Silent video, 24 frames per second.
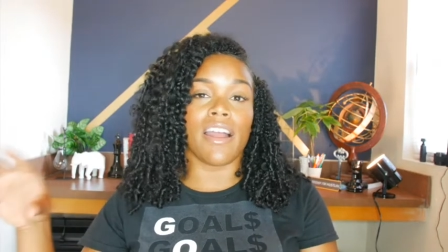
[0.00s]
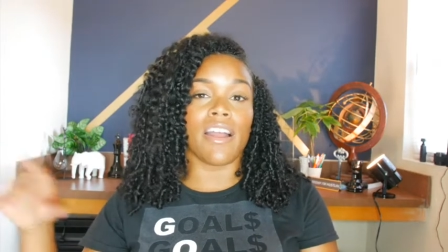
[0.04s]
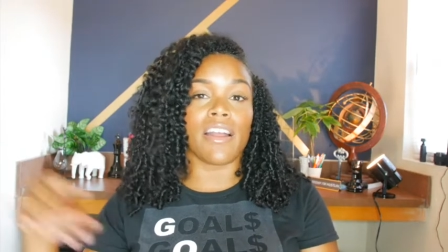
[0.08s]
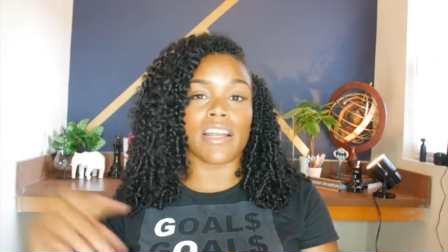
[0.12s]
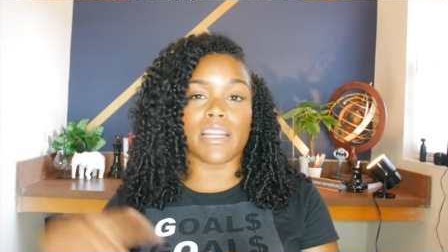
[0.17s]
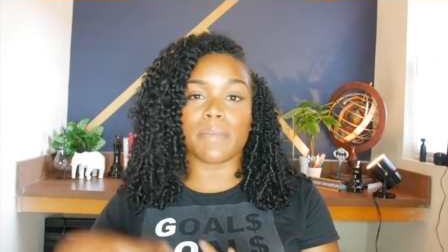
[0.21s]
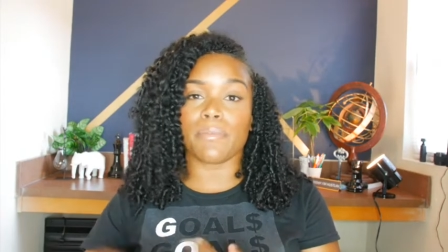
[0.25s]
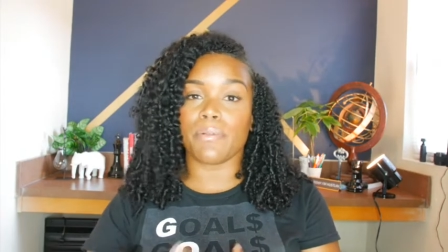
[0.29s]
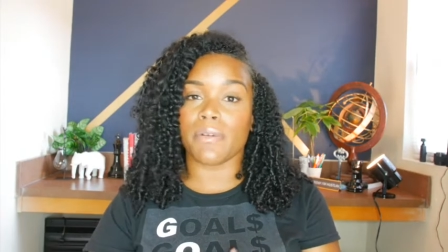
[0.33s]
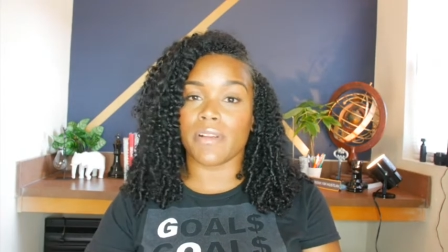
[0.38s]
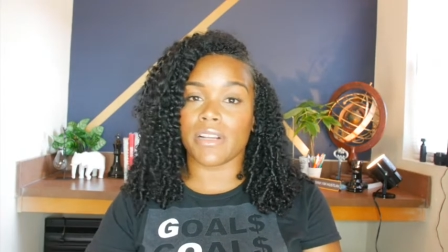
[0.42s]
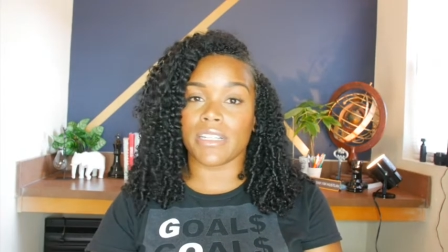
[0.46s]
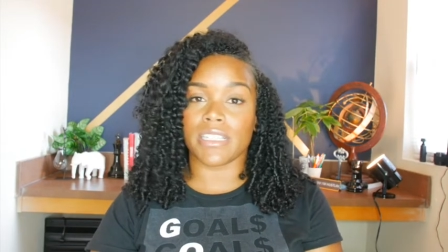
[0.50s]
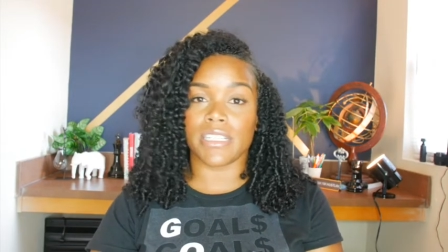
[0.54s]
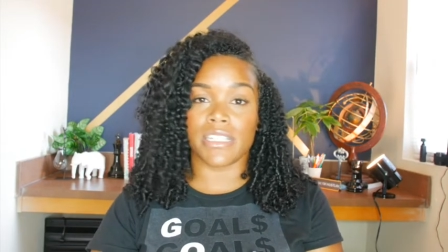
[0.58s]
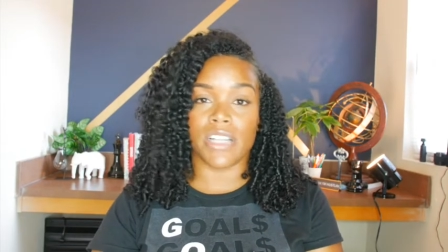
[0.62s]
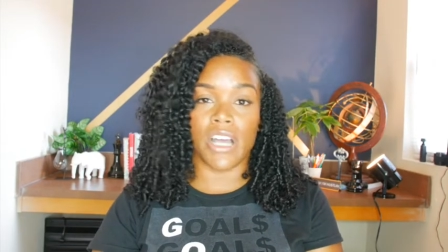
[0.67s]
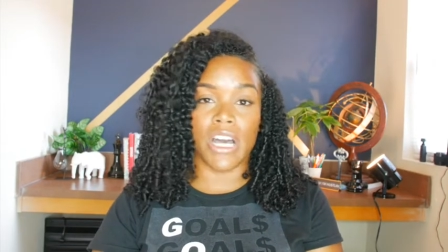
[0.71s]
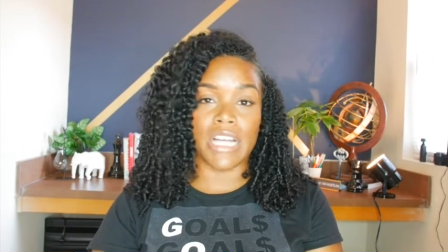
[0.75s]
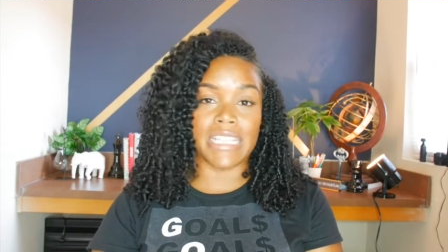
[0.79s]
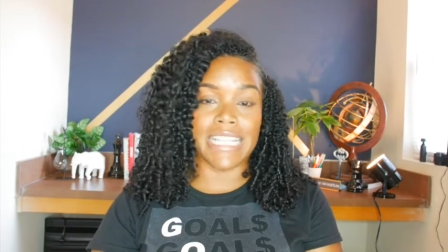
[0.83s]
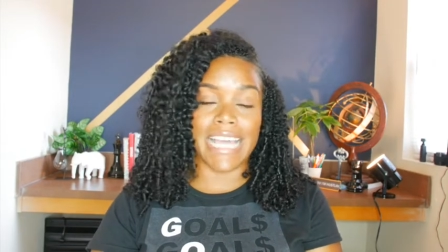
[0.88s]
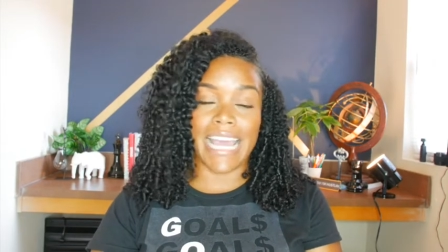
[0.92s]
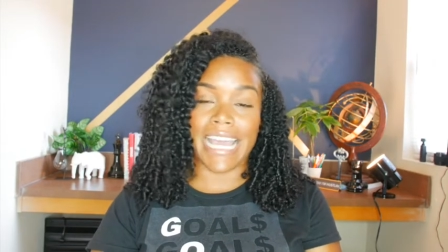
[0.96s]
already purchased
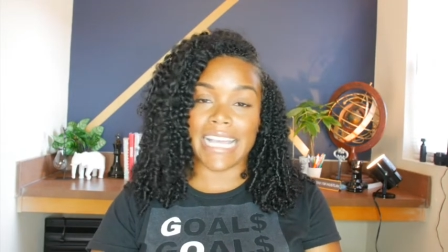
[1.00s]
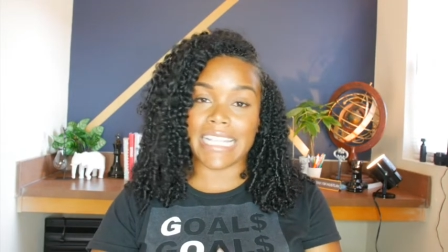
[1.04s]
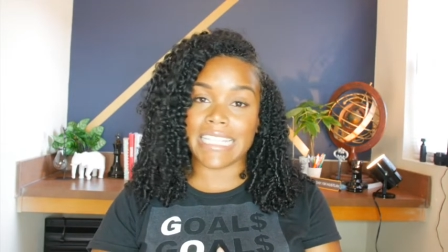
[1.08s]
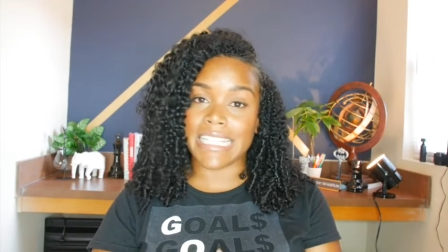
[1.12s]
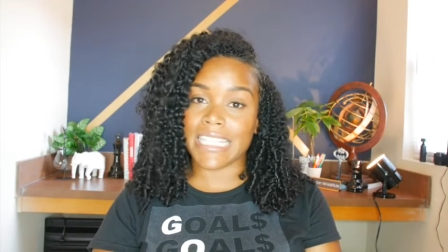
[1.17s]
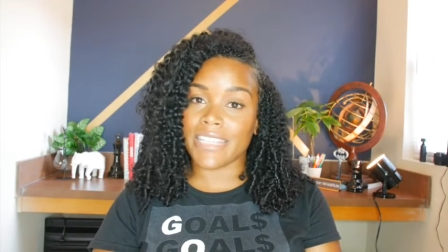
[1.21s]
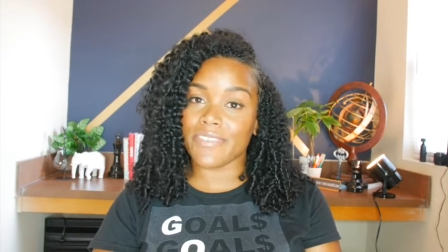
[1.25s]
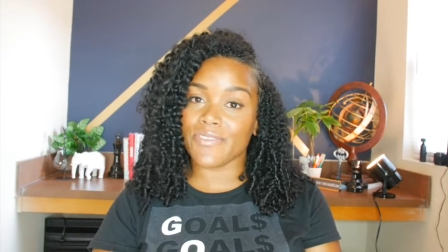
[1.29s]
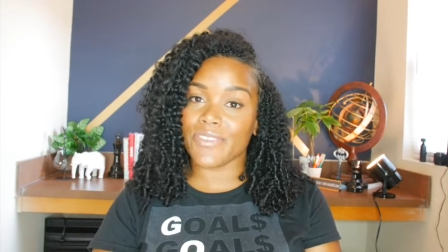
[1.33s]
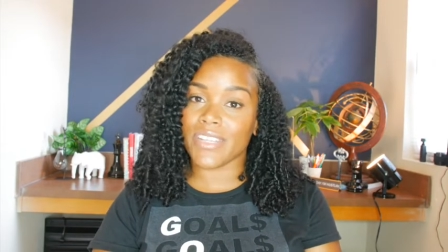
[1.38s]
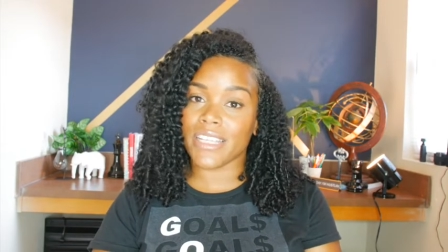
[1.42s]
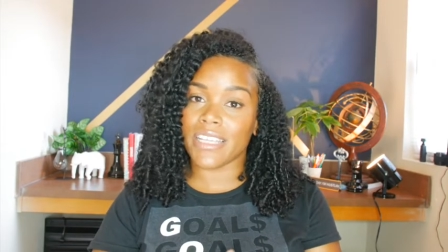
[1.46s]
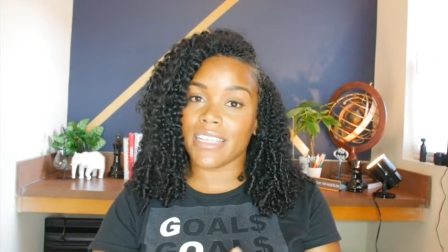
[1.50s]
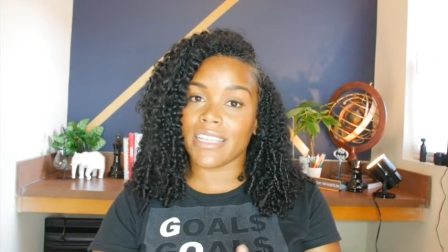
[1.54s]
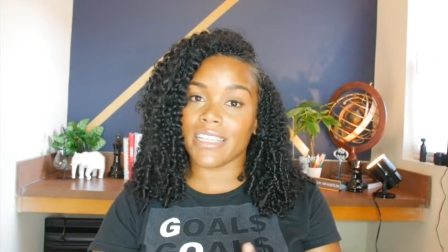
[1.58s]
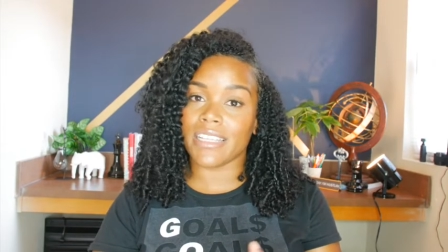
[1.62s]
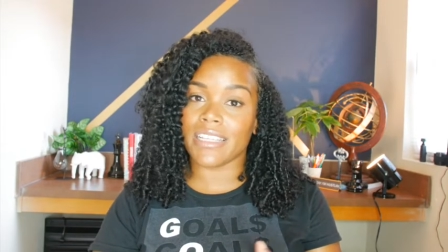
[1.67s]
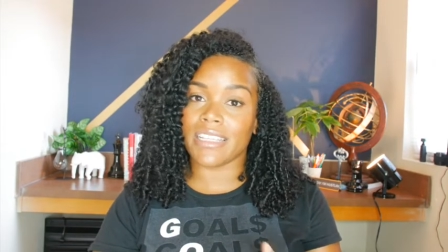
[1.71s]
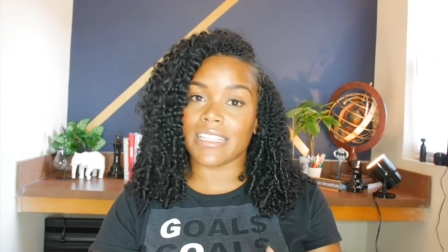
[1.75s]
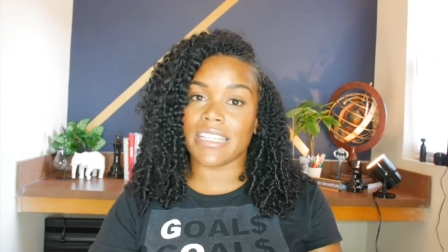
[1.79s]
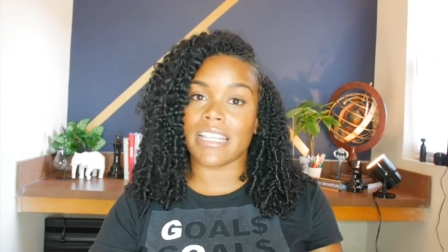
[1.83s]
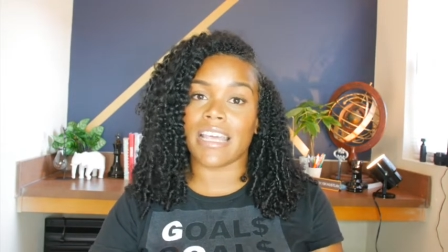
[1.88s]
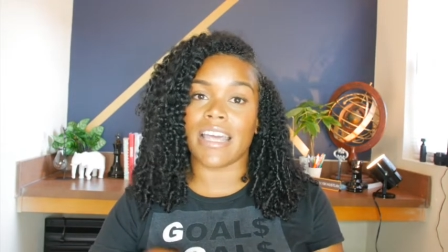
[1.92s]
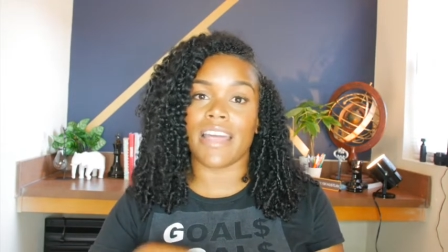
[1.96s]
all the
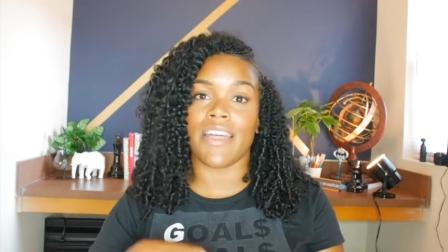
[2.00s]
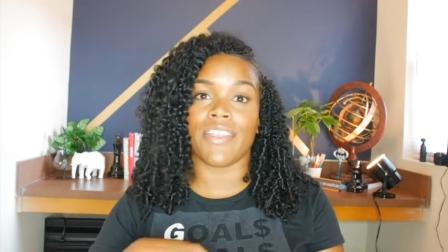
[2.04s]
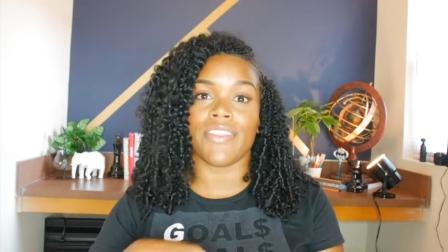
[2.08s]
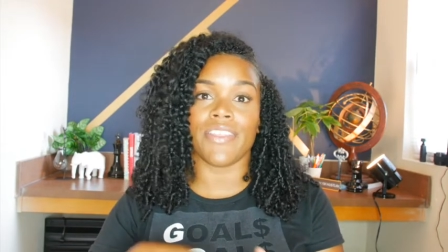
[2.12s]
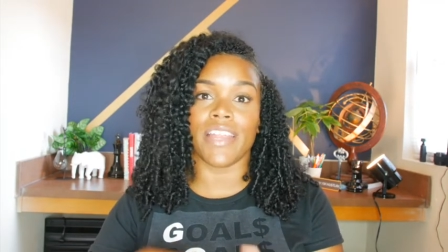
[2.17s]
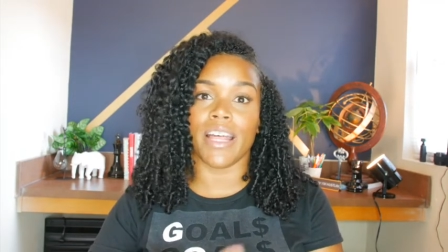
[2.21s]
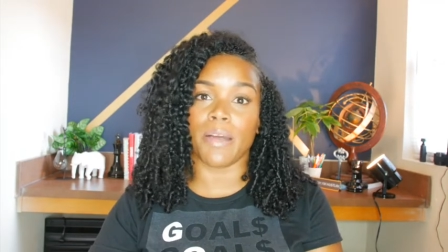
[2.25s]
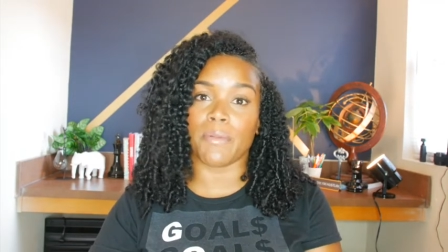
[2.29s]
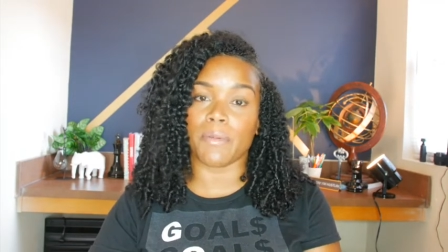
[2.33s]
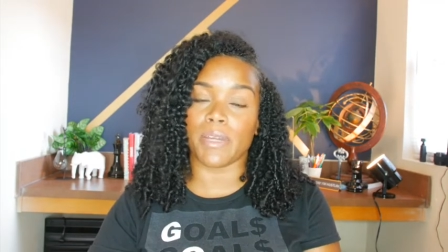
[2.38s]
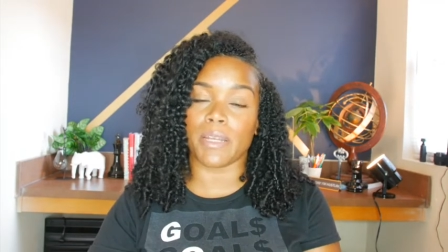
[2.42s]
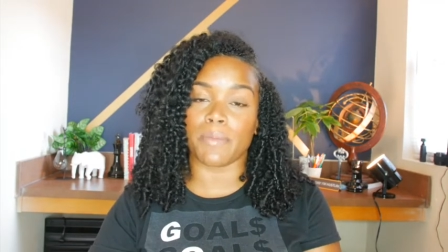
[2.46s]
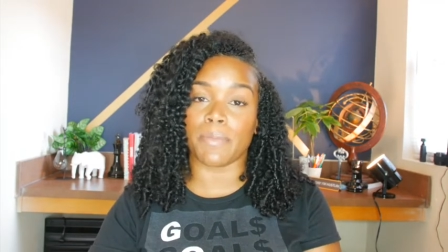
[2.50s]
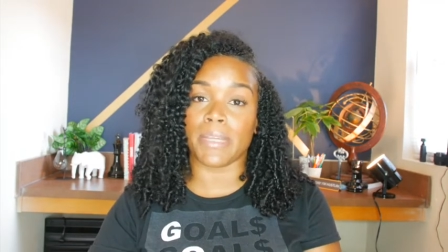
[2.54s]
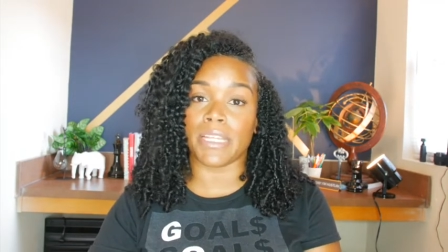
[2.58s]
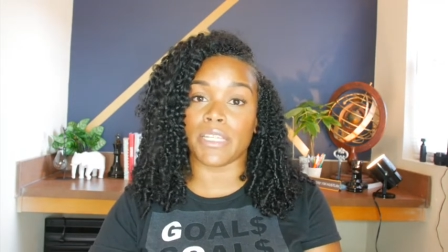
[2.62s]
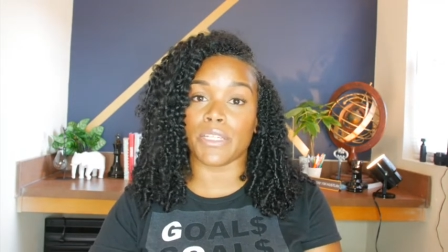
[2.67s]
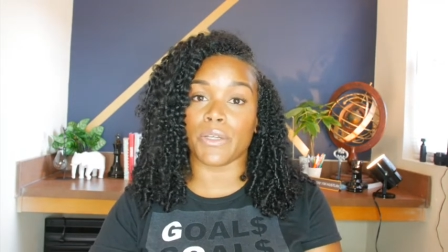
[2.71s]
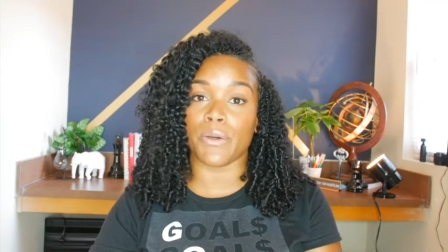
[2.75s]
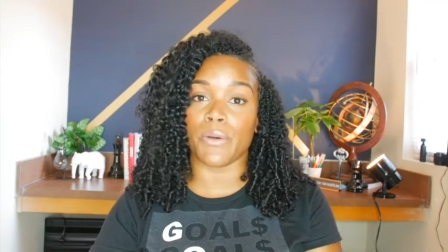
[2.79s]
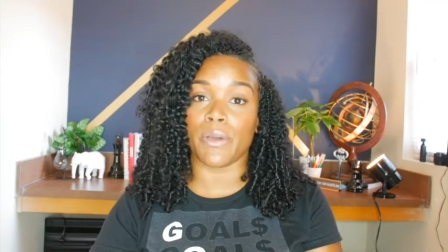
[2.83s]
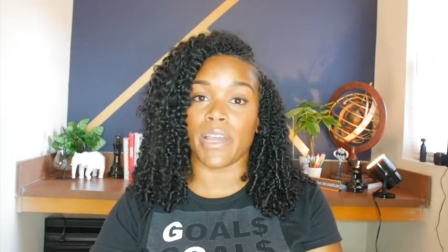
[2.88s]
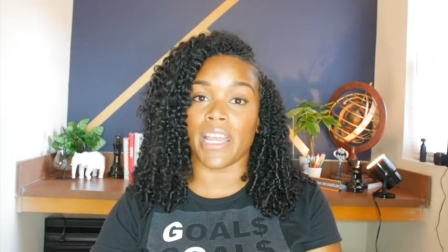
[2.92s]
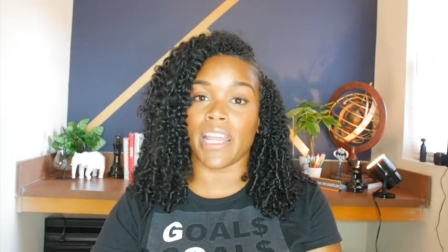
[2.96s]
activities that I'm going to be
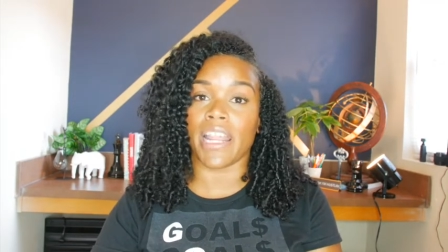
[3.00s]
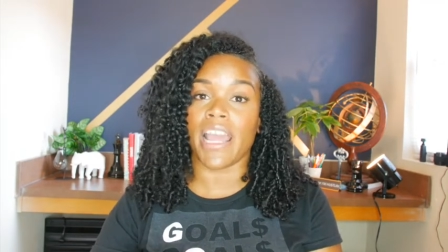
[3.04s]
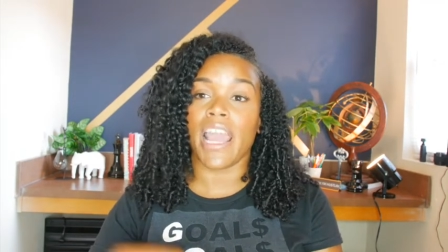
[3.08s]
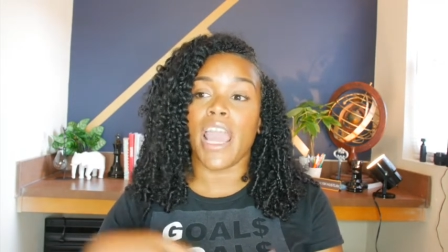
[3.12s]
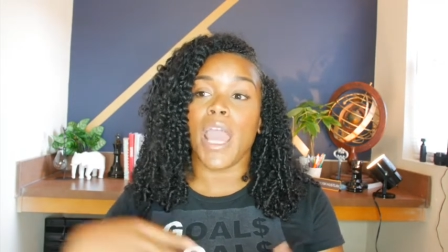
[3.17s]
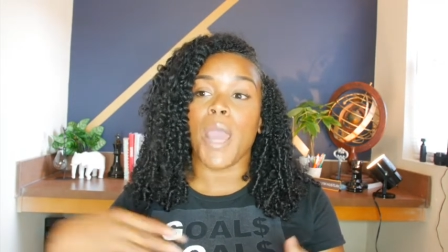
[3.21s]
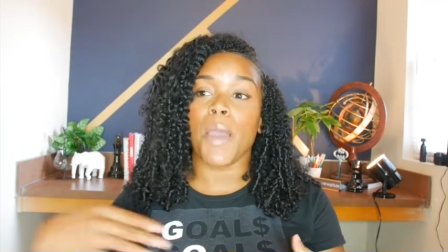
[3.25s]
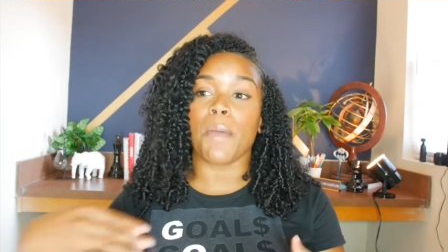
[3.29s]
doing.